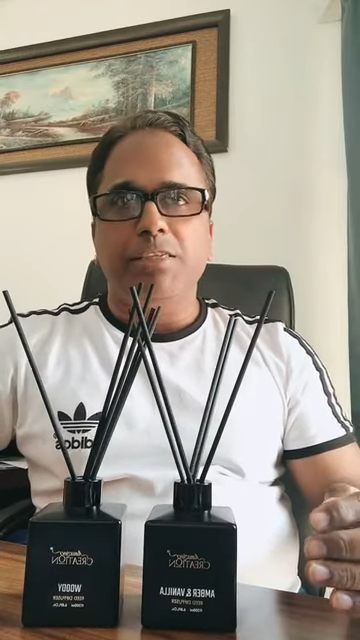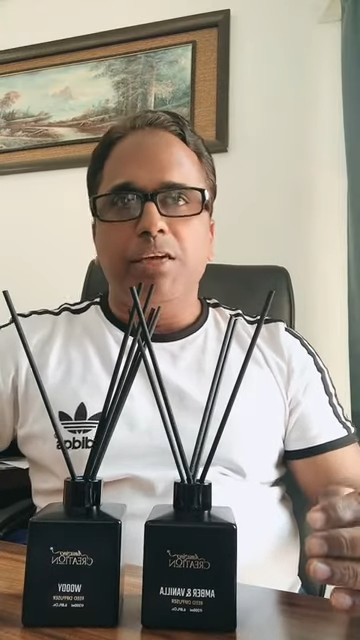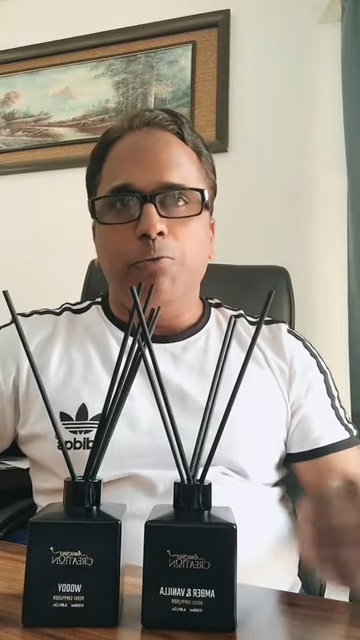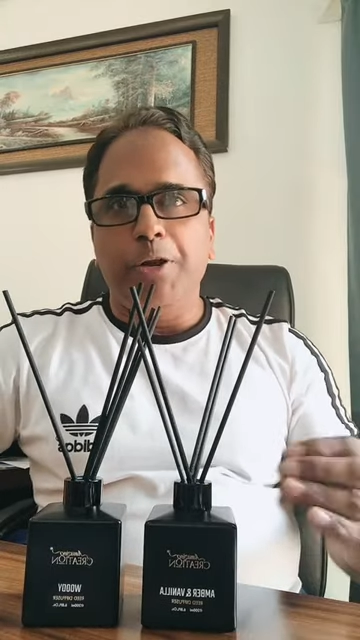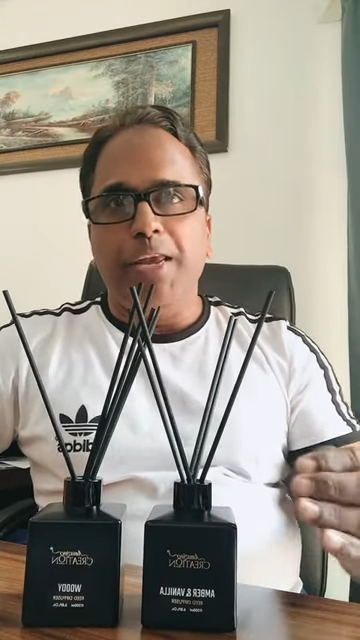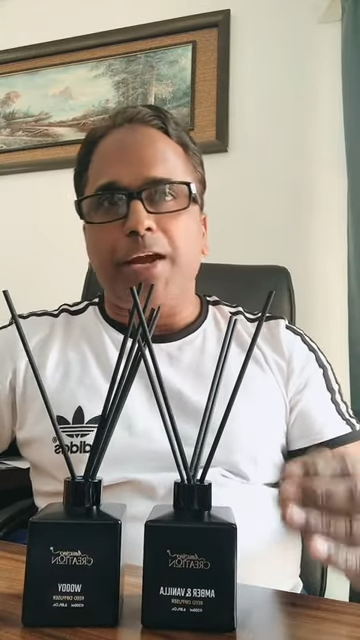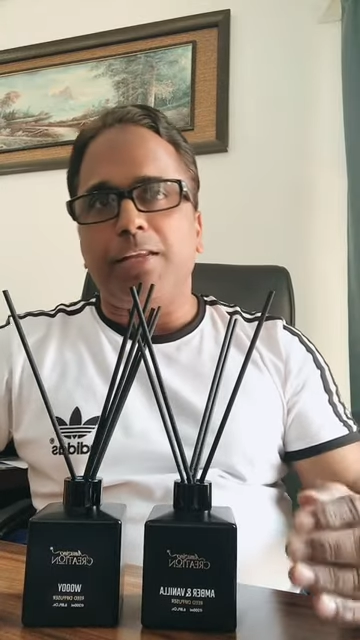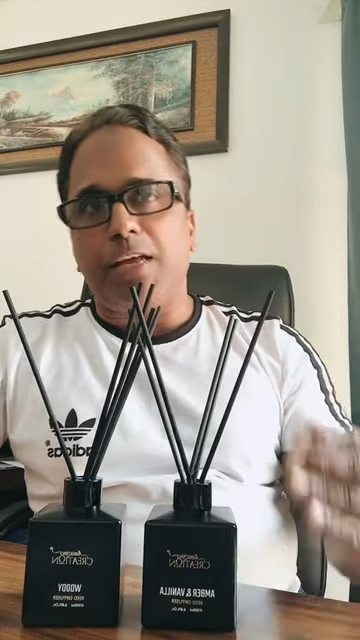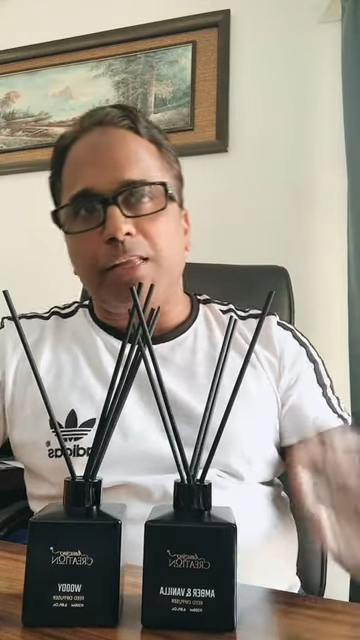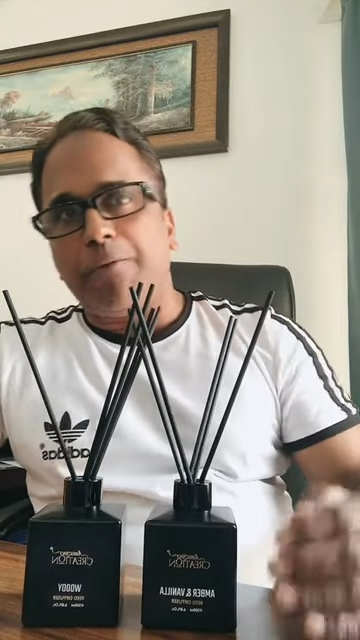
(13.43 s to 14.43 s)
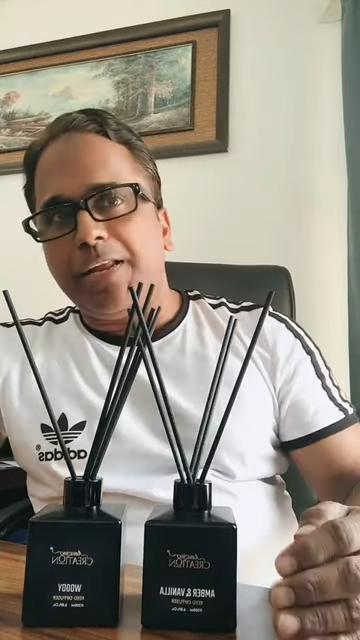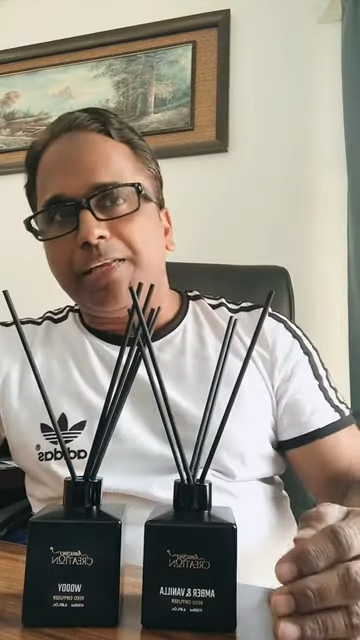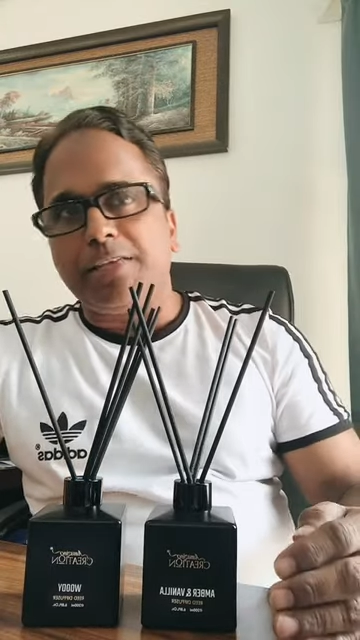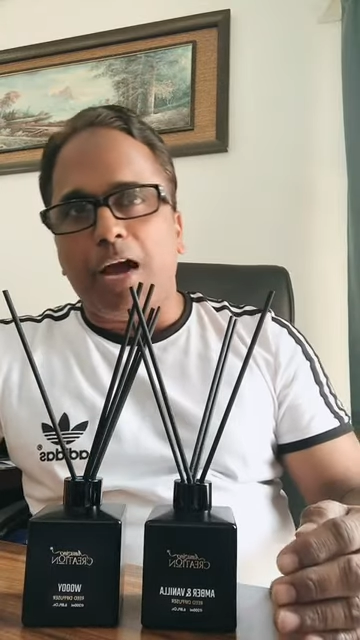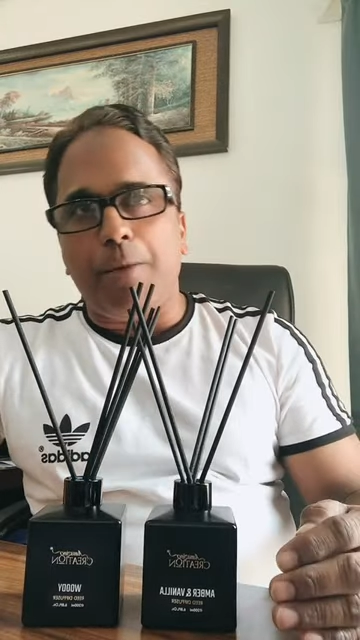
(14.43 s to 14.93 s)
woody and other one
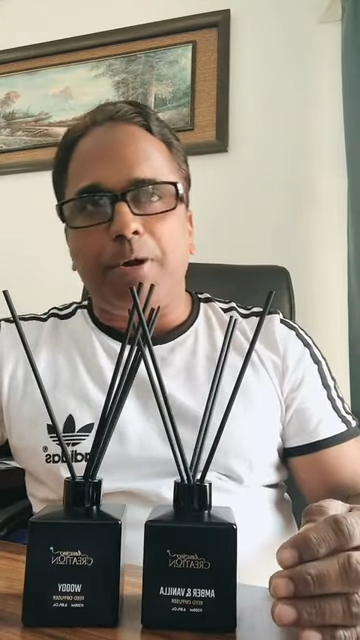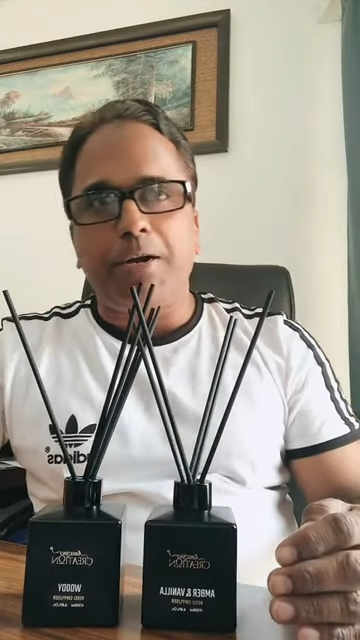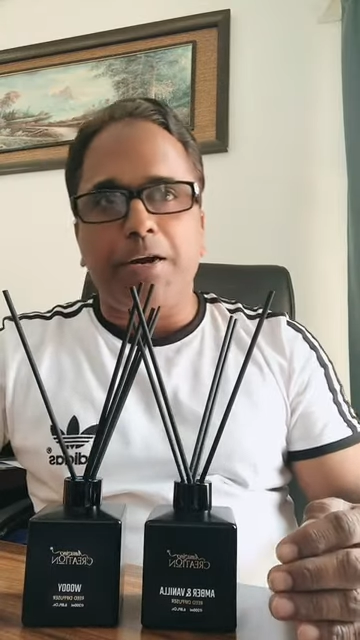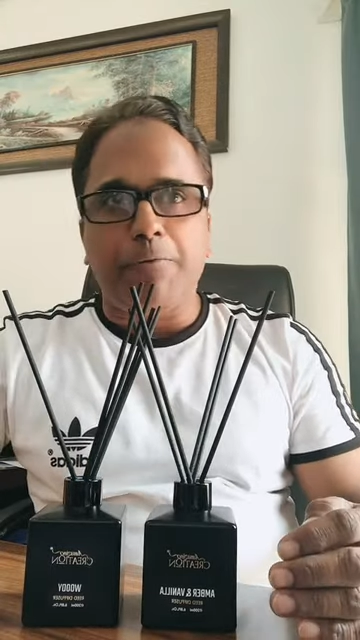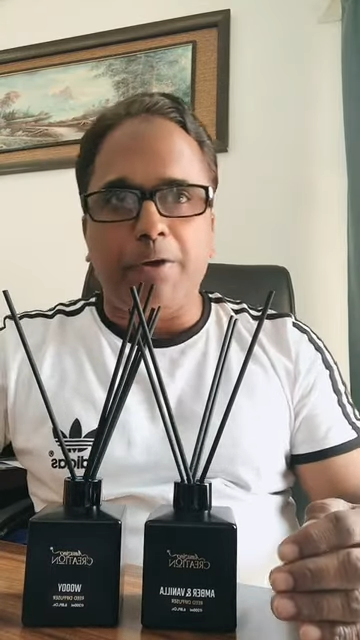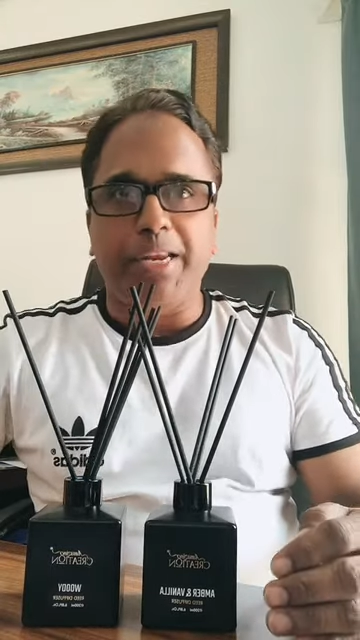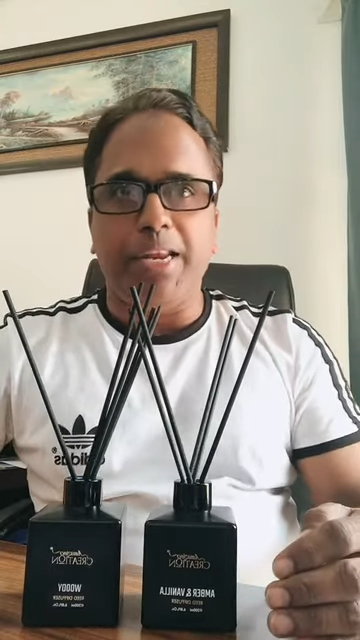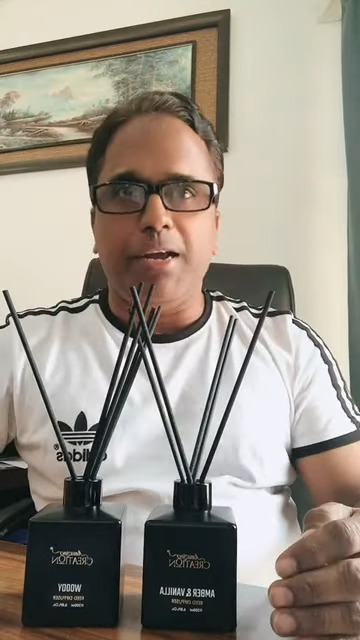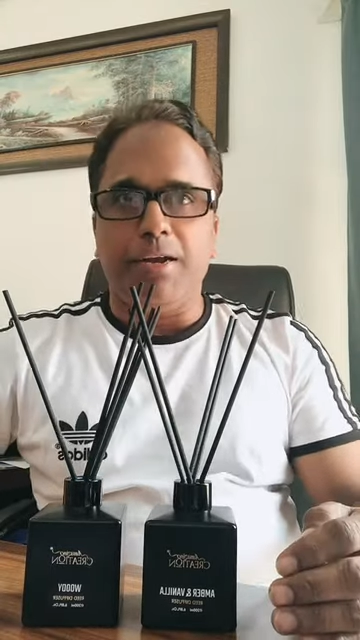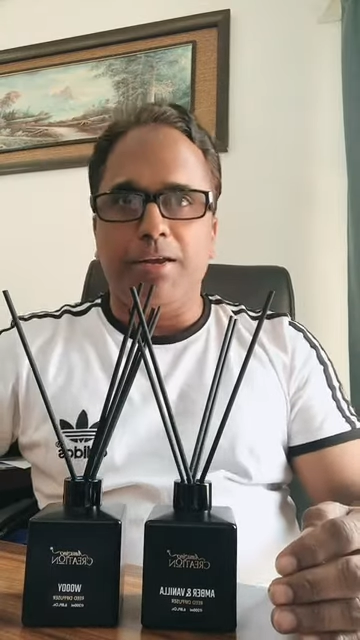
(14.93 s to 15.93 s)
is amber vanilla.